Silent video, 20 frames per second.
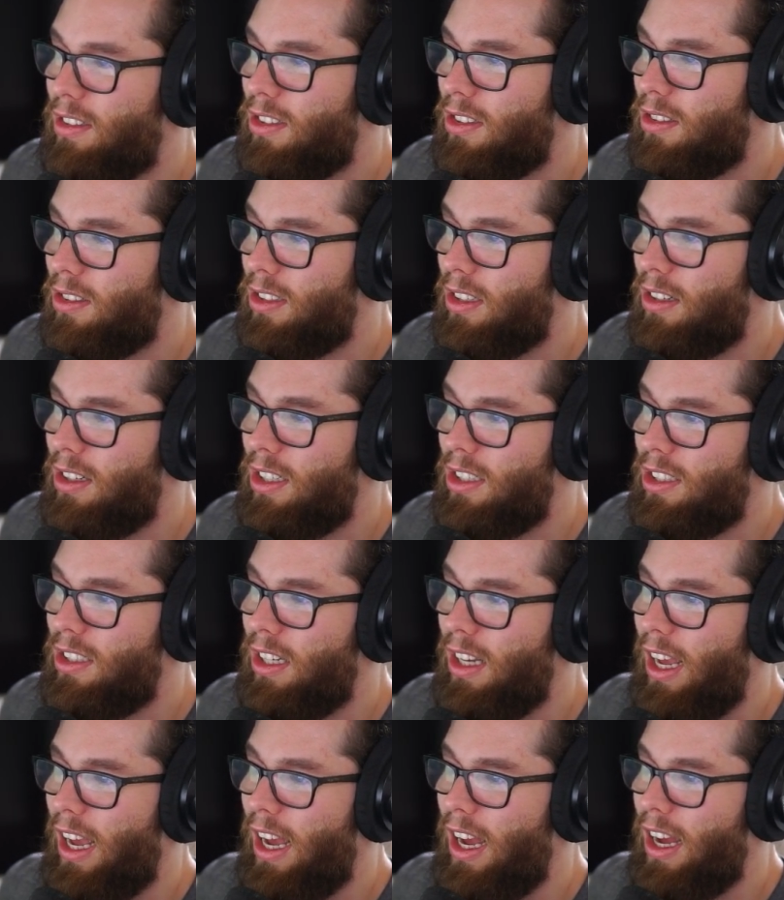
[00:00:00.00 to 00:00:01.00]
So serious,
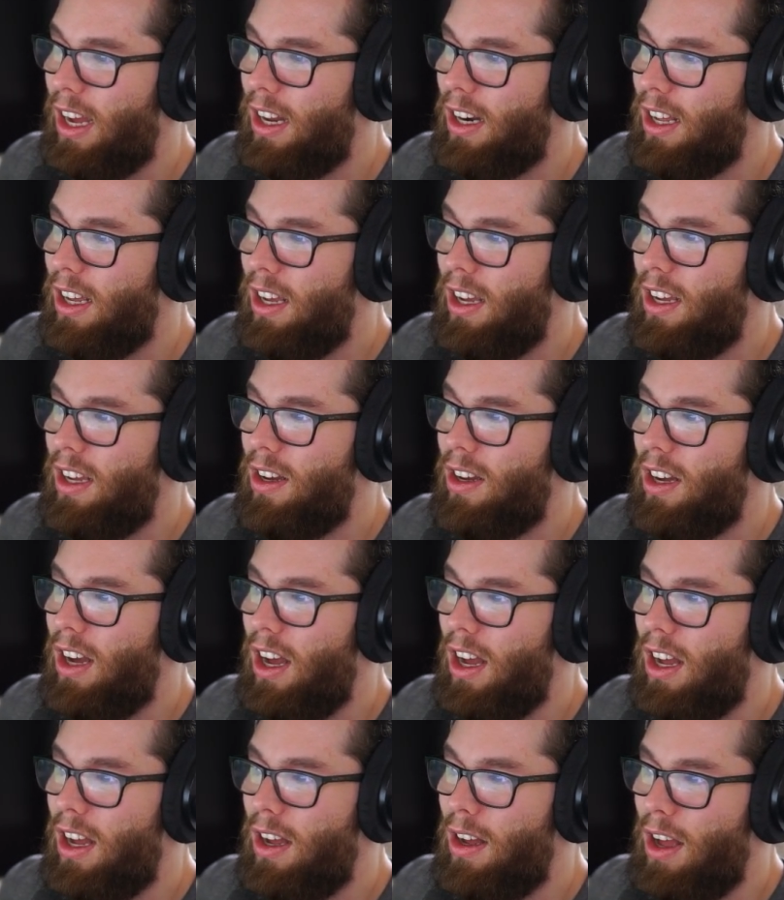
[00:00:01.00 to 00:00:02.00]
she had
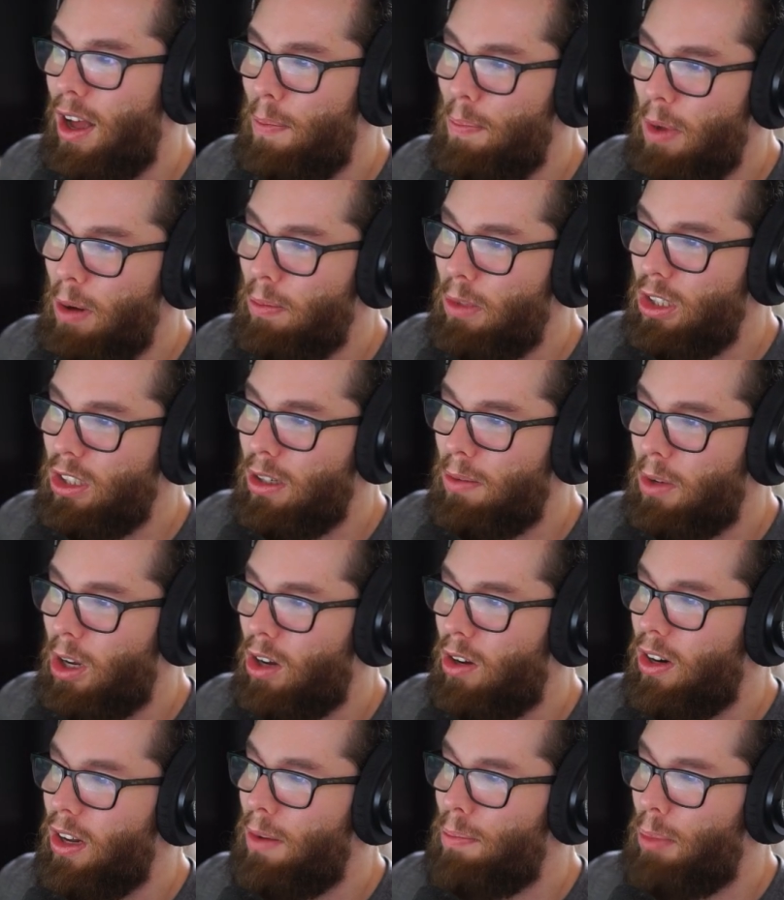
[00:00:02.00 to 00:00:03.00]
Uh, a membership
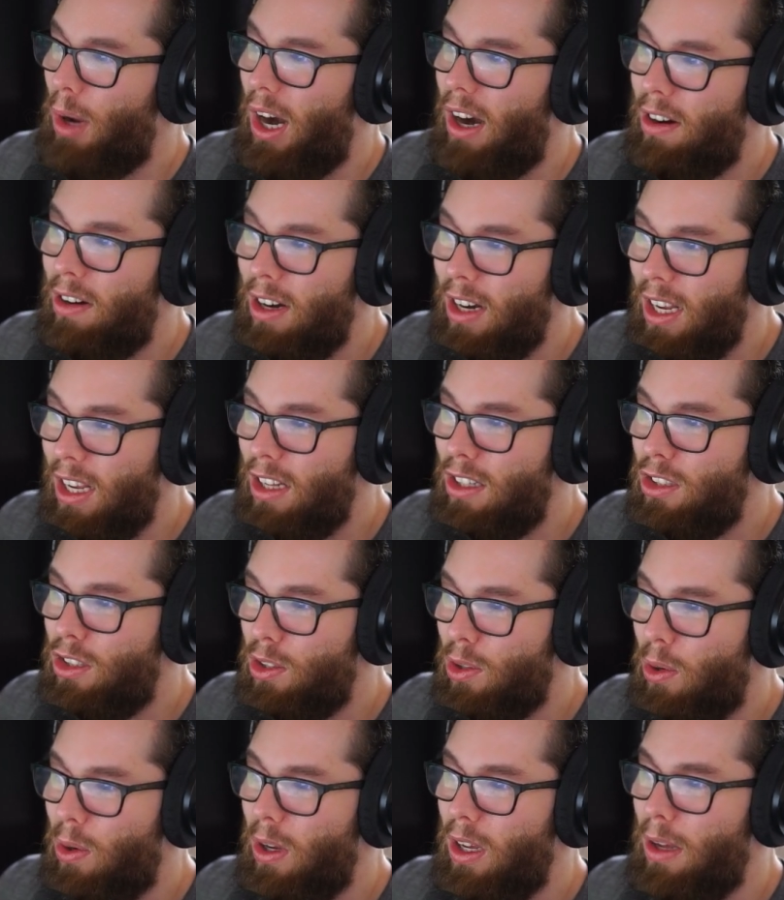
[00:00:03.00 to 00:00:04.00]
called Empowering
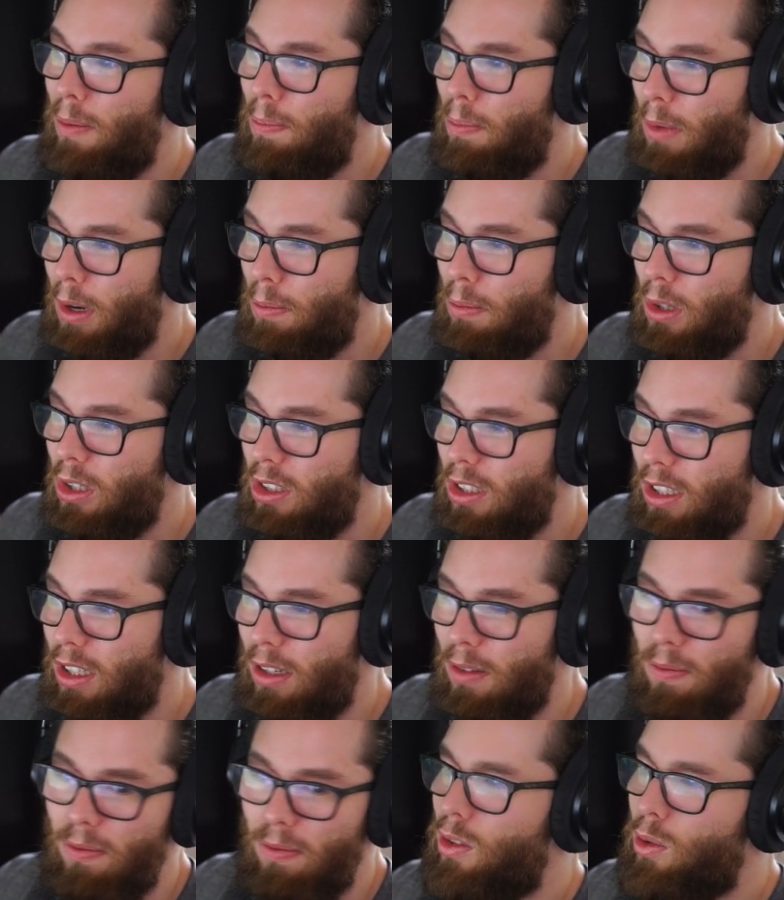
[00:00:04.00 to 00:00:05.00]
Joy
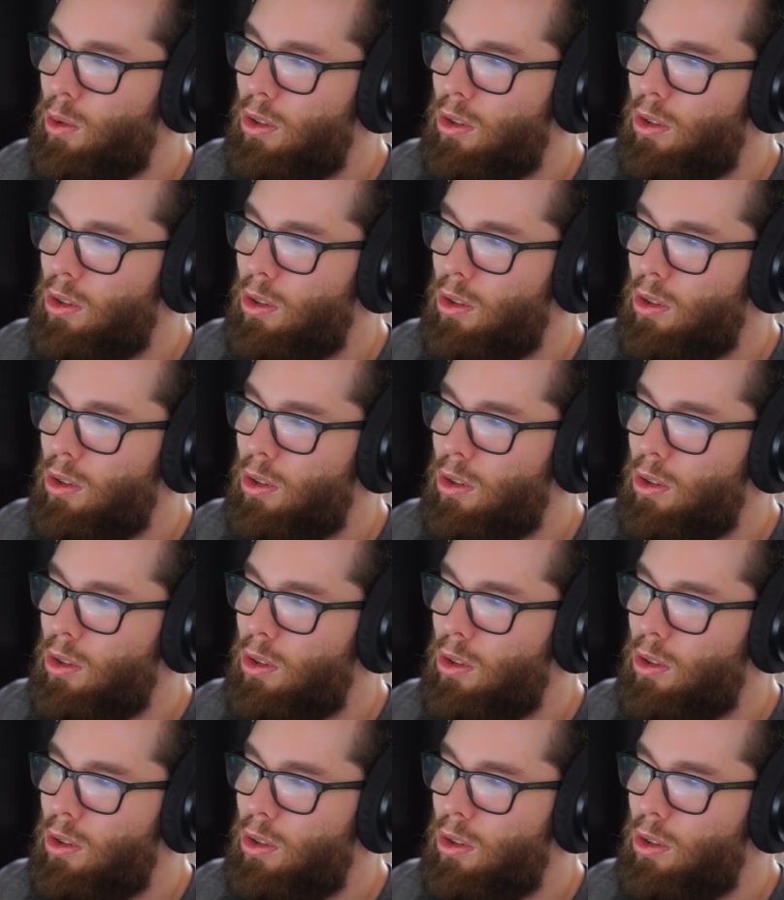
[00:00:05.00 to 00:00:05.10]
membership.